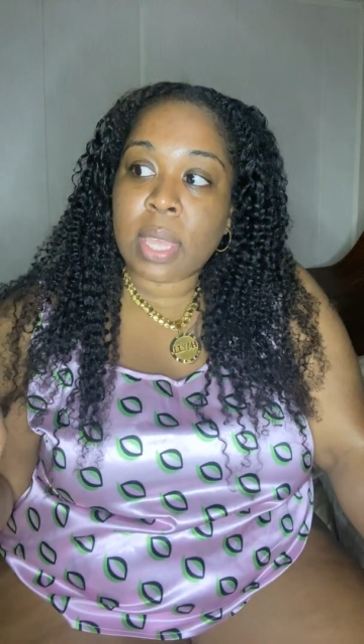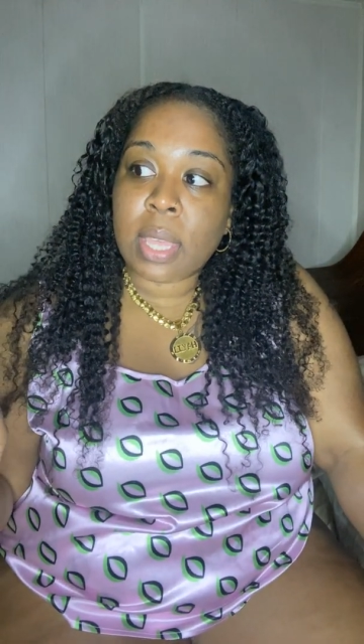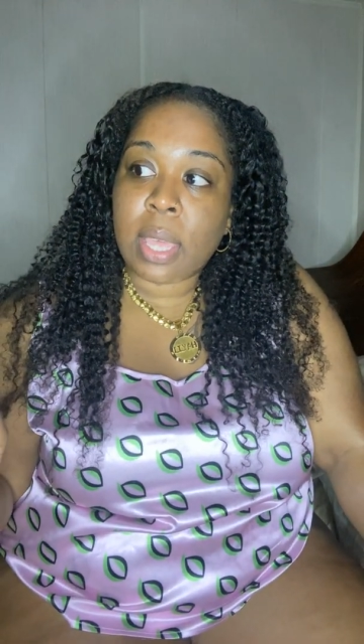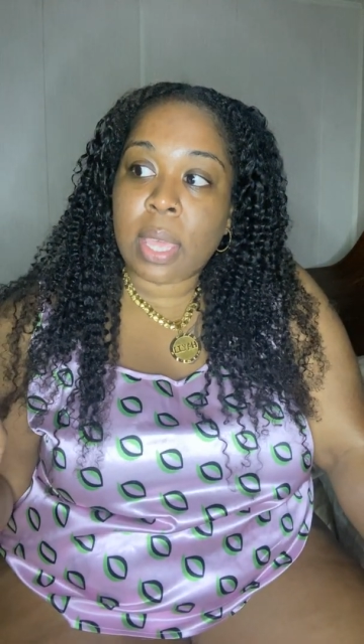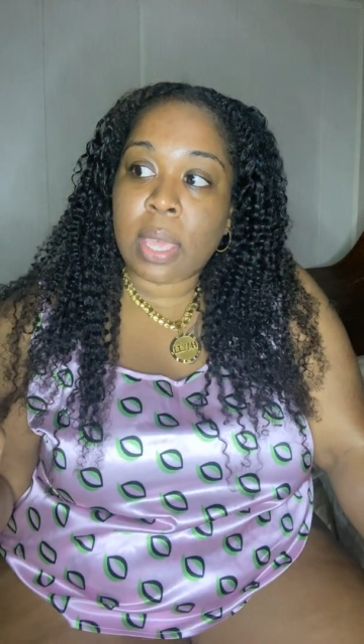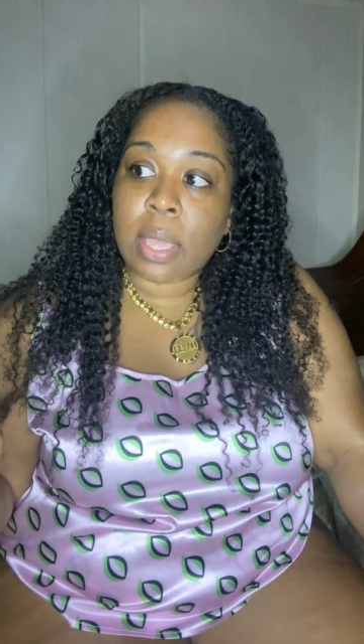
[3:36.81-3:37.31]

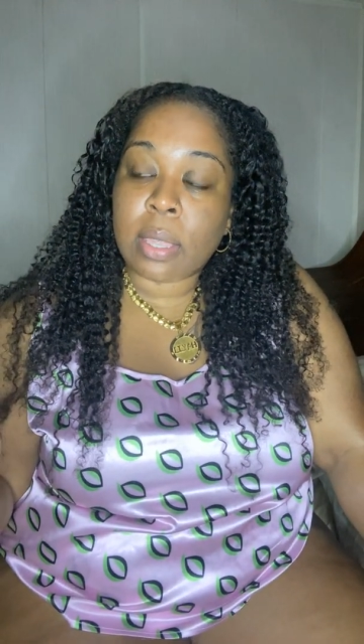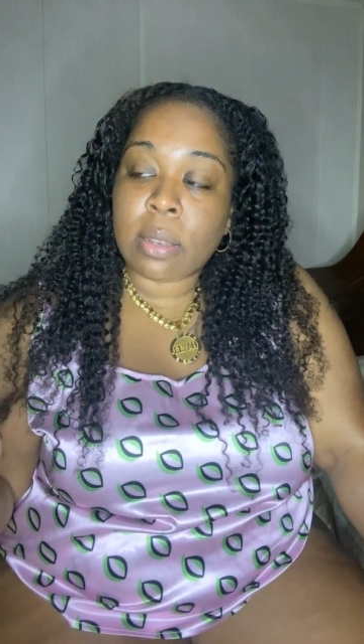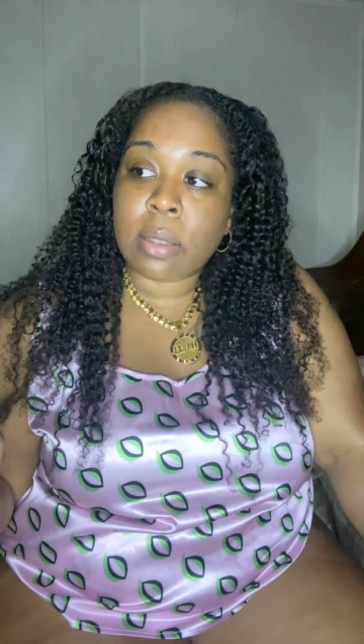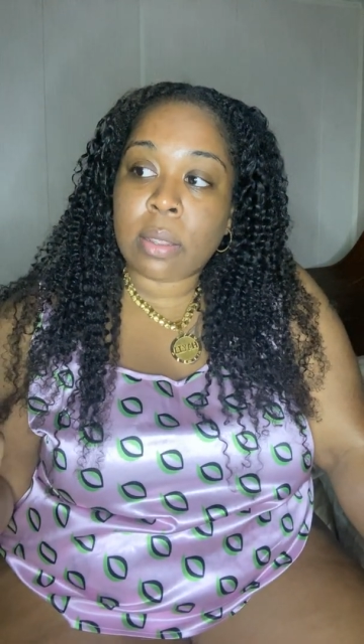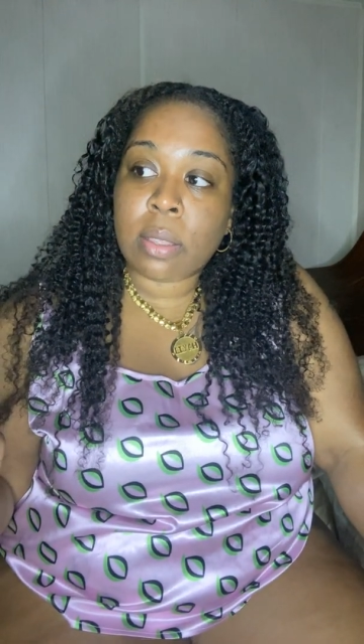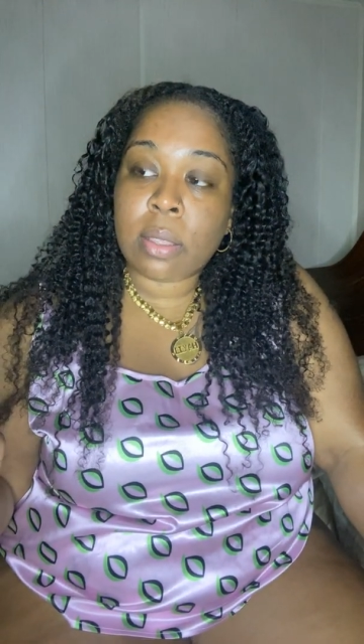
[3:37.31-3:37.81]
and
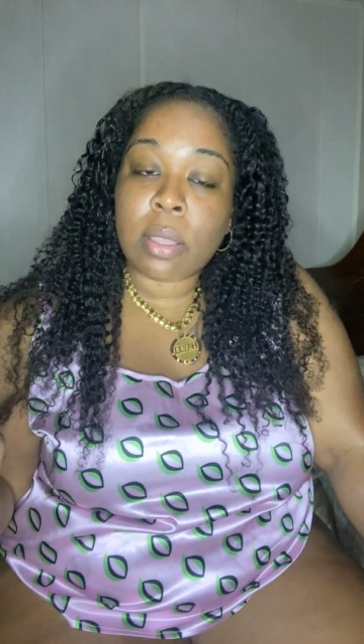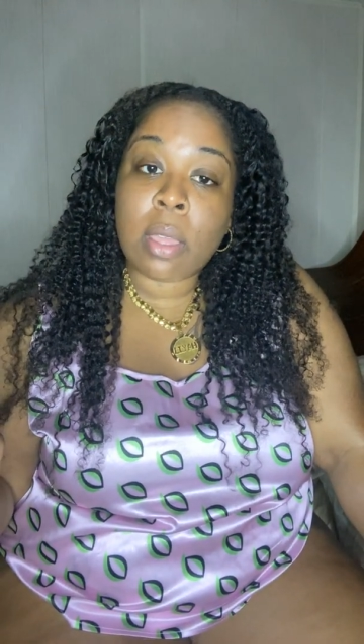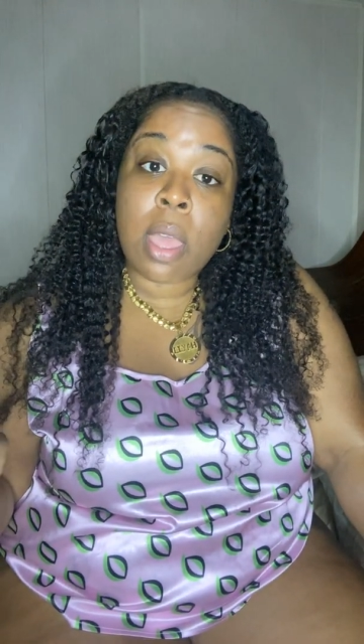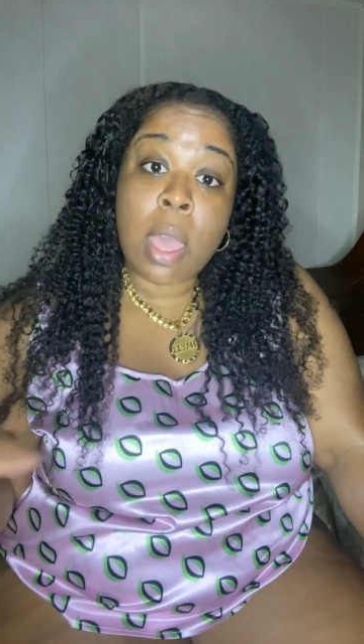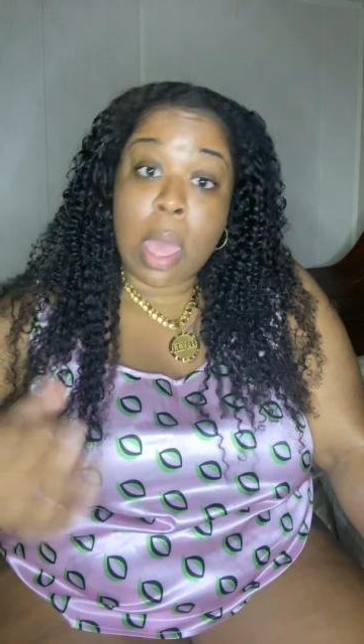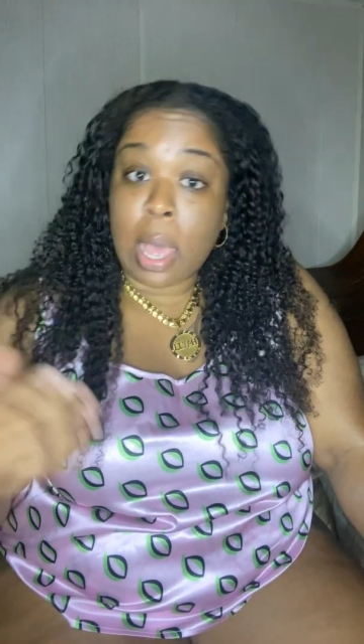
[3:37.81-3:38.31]

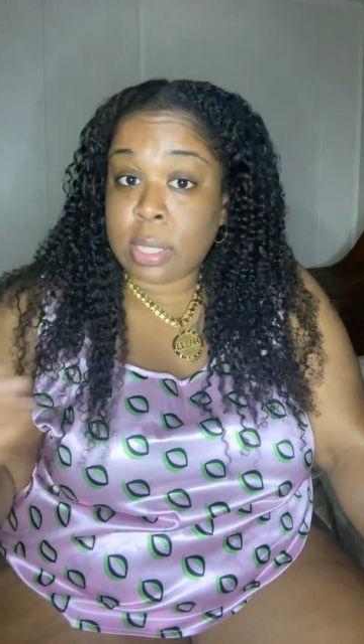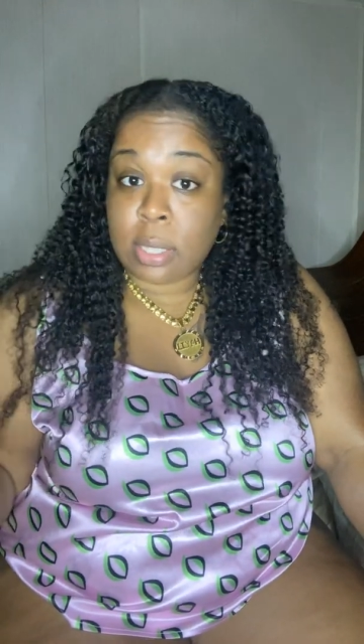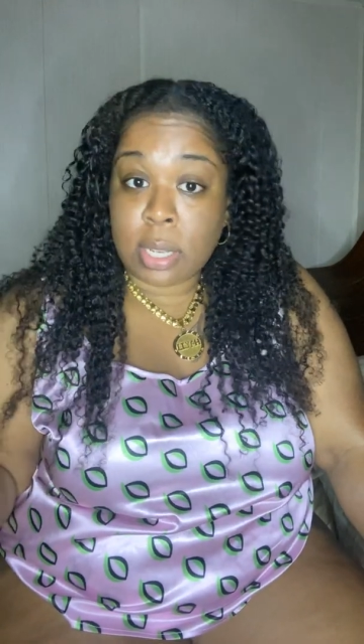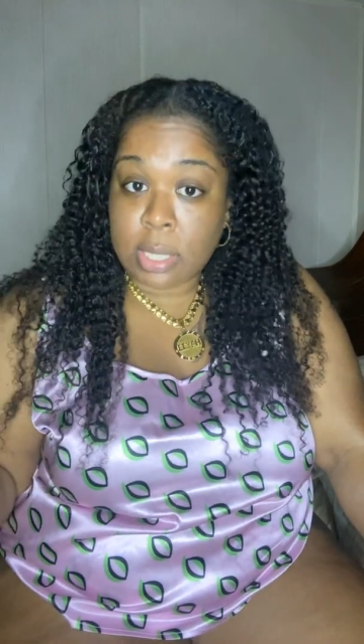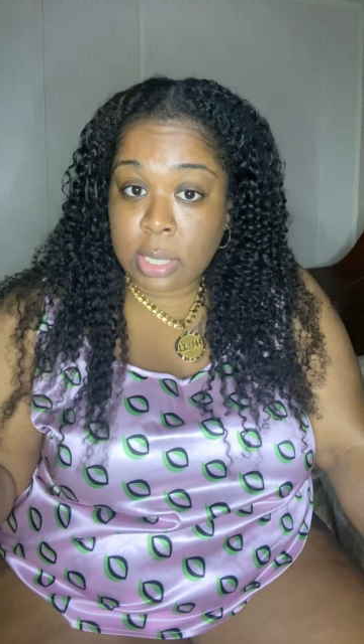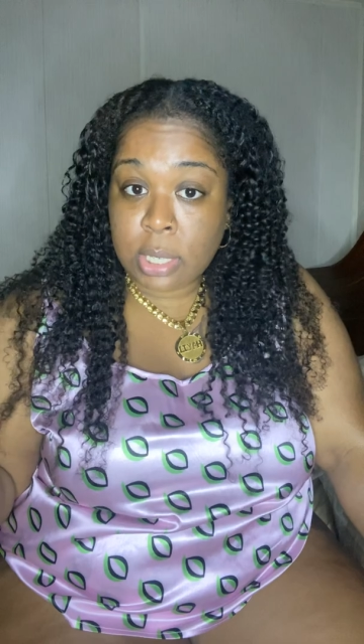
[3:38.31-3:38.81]
I
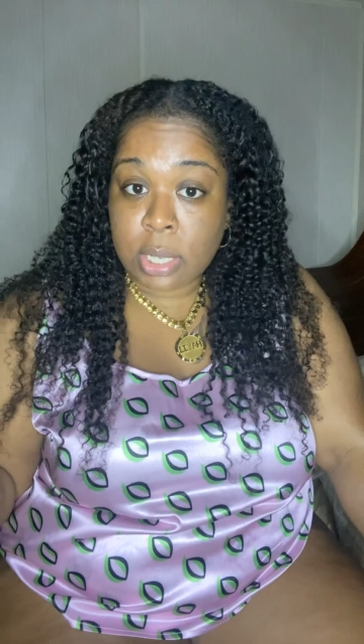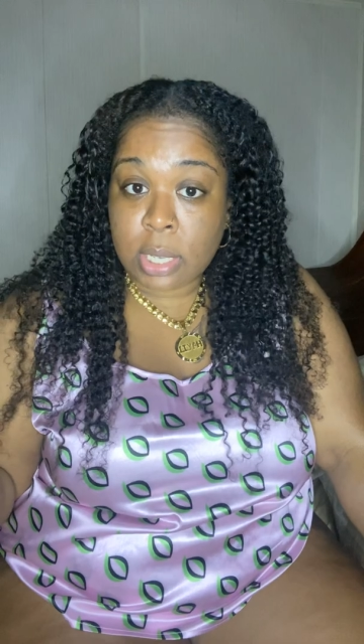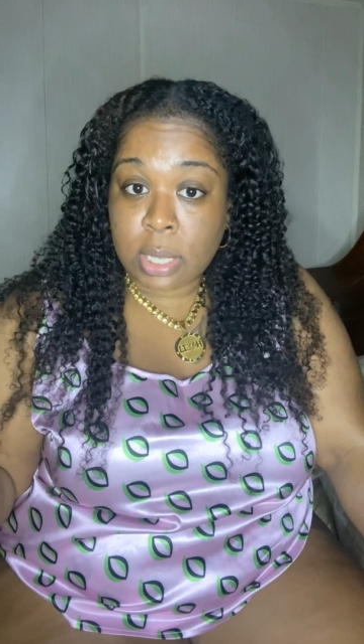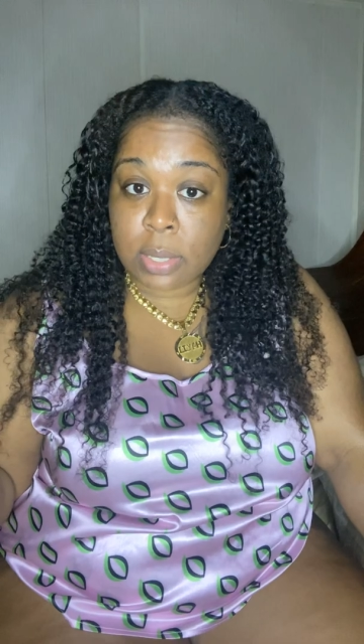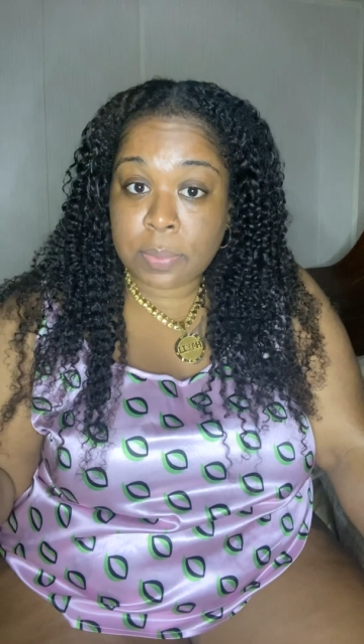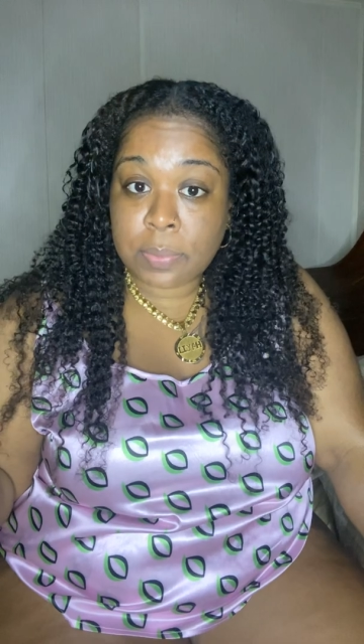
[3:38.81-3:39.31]
started teaching her